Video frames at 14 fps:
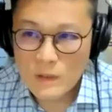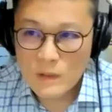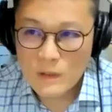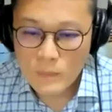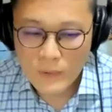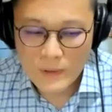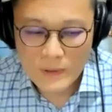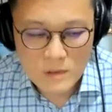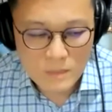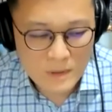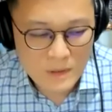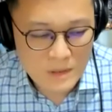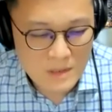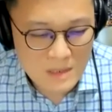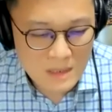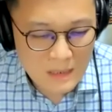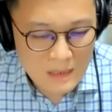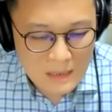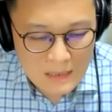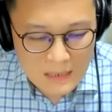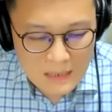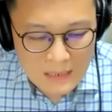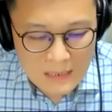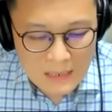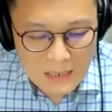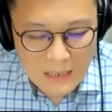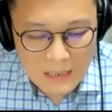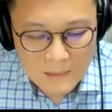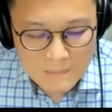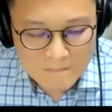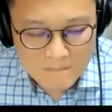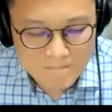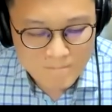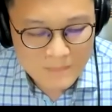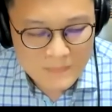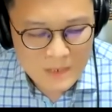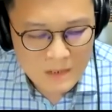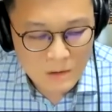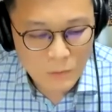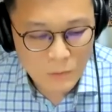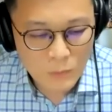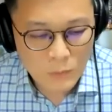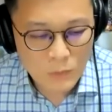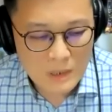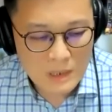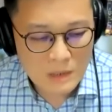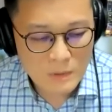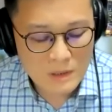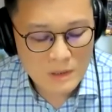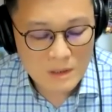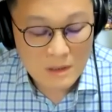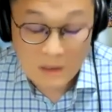good point also because, working with